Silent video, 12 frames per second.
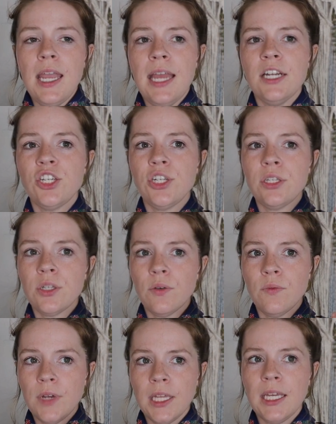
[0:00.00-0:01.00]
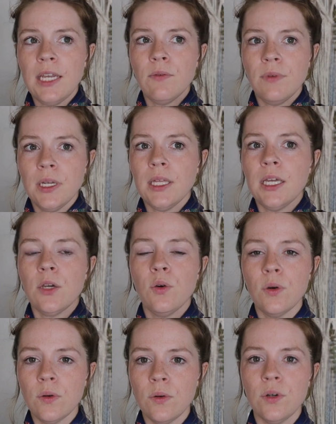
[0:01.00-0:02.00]
and it's just a really really
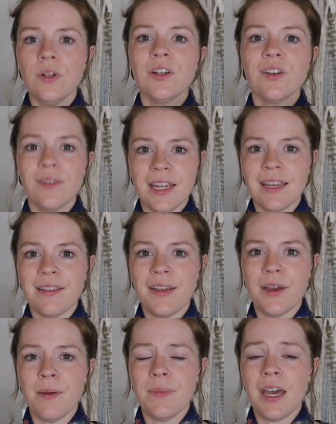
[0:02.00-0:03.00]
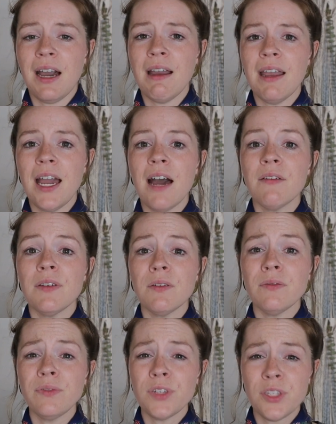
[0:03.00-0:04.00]
cool curriculum that I have
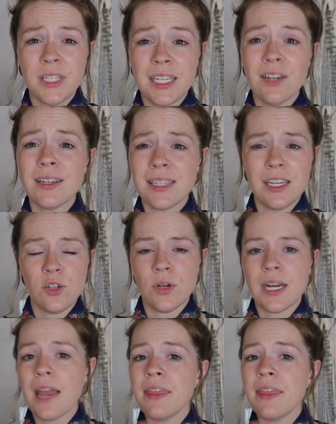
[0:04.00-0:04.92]
seriously enjoyed.